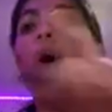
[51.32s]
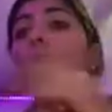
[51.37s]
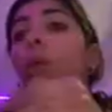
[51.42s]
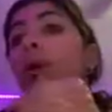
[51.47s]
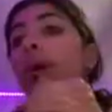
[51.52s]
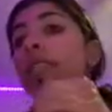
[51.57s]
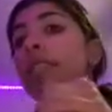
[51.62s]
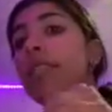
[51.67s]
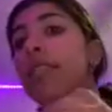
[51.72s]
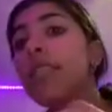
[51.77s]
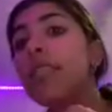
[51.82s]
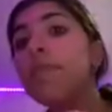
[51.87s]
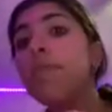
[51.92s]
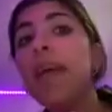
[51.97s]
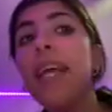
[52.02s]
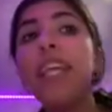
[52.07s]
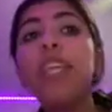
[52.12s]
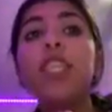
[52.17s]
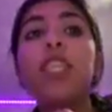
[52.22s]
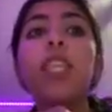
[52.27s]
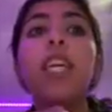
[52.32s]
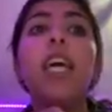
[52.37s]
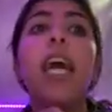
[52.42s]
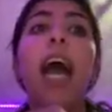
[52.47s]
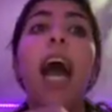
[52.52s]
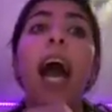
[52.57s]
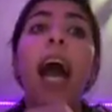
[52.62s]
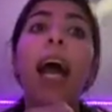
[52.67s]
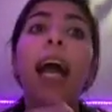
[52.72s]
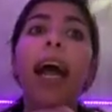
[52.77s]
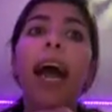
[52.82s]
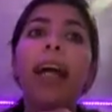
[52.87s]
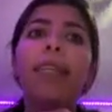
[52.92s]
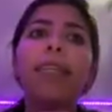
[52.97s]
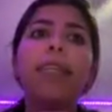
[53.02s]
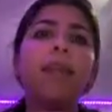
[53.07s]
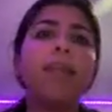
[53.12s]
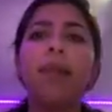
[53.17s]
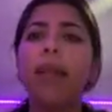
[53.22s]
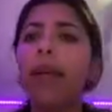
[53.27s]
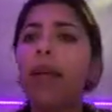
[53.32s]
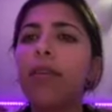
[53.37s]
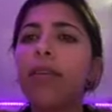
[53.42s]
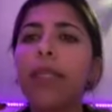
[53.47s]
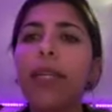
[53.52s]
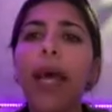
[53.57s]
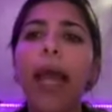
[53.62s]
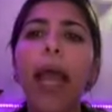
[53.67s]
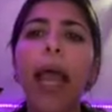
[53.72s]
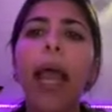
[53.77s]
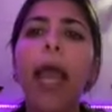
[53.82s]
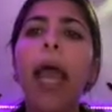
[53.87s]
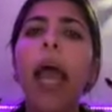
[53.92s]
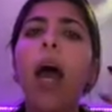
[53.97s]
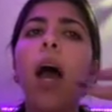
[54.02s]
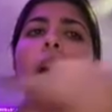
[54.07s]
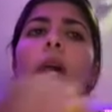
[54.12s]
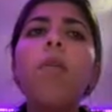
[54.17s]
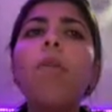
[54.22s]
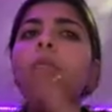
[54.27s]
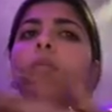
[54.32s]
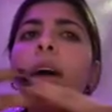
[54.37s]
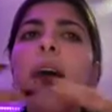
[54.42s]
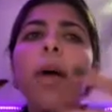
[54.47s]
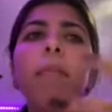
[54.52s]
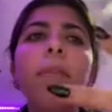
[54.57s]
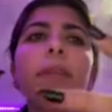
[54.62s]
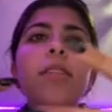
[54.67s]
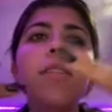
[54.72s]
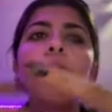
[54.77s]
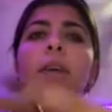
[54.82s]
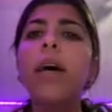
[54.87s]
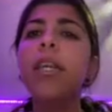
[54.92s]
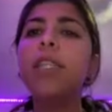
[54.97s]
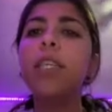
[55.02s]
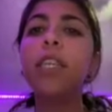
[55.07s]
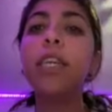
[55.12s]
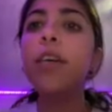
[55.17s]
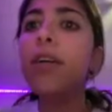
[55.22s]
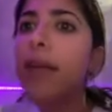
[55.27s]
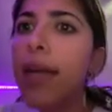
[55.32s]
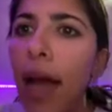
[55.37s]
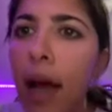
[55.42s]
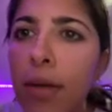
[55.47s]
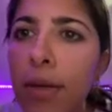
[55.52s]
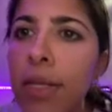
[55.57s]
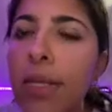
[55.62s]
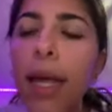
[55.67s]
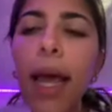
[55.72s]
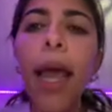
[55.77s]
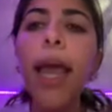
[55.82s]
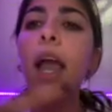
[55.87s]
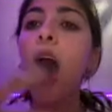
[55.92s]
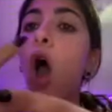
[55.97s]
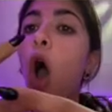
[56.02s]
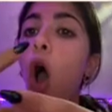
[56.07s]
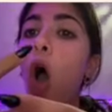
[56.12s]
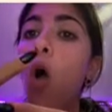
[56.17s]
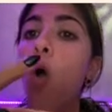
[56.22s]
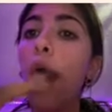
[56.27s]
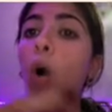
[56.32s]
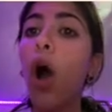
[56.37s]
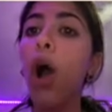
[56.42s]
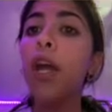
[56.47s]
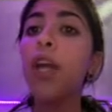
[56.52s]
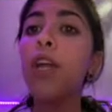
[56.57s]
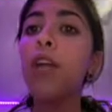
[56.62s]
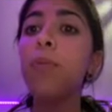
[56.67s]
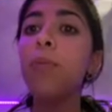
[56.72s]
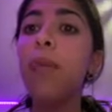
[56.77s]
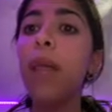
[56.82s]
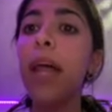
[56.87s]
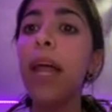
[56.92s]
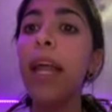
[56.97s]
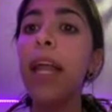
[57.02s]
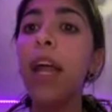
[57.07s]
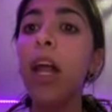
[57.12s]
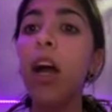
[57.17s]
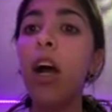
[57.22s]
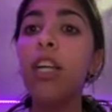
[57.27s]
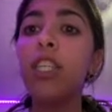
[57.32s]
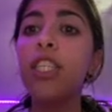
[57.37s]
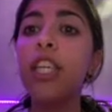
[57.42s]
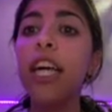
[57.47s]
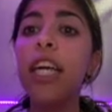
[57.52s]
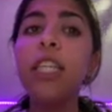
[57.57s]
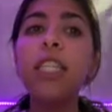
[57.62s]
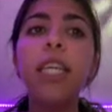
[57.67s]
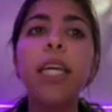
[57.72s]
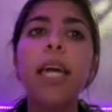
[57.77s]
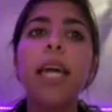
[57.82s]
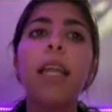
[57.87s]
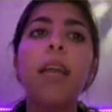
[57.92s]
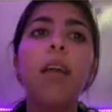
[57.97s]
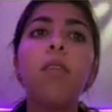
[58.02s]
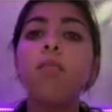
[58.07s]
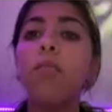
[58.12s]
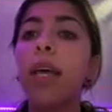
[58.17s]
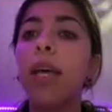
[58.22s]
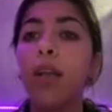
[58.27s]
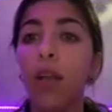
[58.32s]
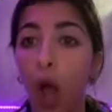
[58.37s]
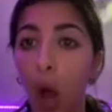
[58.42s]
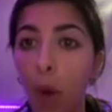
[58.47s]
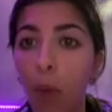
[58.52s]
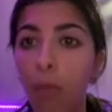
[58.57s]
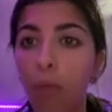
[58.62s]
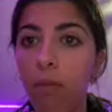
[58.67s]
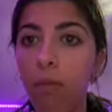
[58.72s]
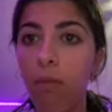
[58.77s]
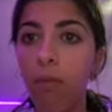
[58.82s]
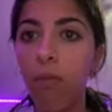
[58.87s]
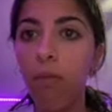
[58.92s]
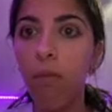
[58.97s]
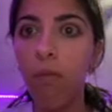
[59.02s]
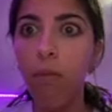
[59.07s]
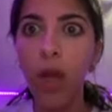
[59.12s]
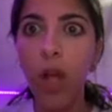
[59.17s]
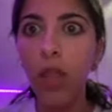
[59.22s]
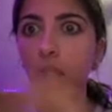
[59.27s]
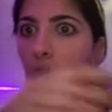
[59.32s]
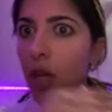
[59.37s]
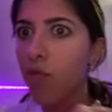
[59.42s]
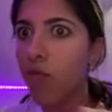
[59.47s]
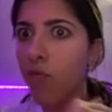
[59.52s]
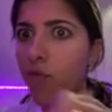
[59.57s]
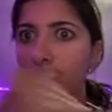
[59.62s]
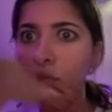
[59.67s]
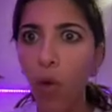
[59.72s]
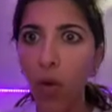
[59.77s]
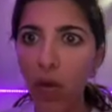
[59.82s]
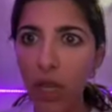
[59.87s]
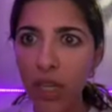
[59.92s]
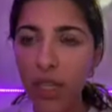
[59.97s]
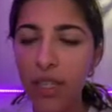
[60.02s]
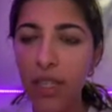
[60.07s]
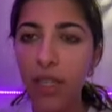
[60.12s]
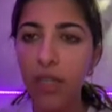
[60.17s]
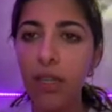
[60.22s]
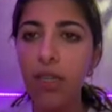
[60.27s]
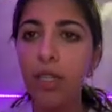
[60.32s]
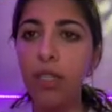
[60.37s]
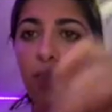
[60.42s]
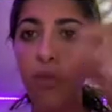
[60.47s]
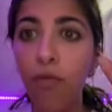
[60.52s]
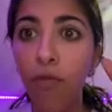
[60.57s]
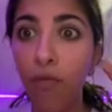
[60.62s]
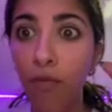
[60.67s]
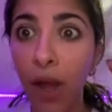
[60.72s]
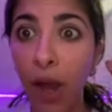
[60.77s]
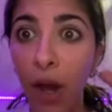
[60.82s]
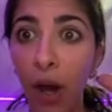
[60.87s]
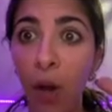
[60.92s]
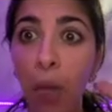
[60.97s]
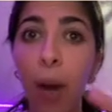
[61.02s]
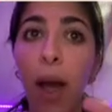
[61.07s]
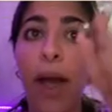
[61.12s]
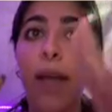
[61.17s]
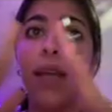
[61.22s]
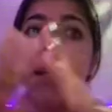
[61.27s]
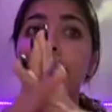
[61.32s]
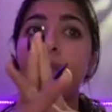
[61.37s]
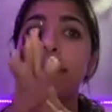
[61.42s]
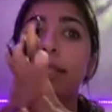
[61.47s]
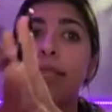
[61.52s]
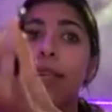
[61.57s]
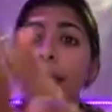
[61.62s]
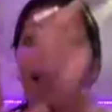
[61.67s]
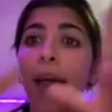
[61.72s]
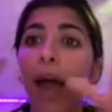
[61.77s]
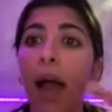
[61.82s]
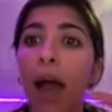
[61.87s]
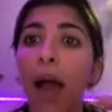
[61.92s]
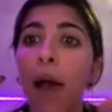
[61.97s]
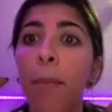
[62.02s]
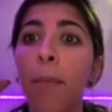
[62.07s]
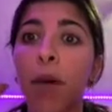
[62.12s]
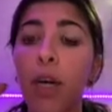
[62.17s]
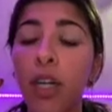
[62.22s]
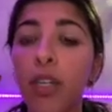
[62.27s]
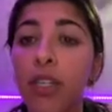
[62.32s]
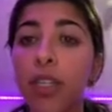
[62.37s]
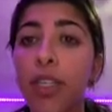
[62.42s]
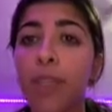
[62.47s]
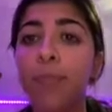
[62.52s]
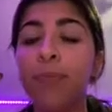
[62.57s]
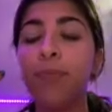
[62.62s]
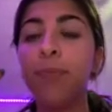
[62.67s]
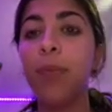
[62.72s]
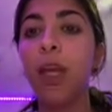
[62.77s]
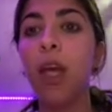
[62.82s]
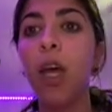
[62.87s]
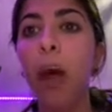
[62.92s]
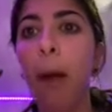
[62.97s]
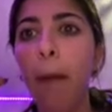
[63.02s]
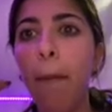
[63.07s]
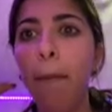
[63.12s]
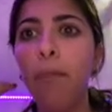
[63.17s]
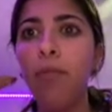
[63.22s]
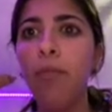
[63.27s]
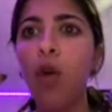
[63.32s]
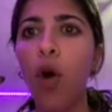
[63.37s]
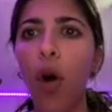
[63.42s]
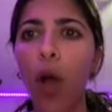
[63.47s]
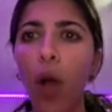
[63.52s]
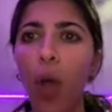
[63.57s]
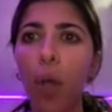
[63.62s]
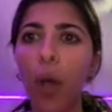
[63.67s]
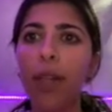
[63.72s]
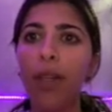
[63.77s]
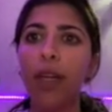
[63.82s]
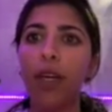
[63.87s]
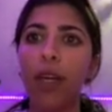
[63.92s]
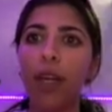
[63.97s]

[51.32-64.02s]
what's his major? I asked him and he was like, oh, environmental engineer. And I was like, oh, are you planning on changing it? And he was like, no, like fully serious. Very wacky to see that a person knowing what they're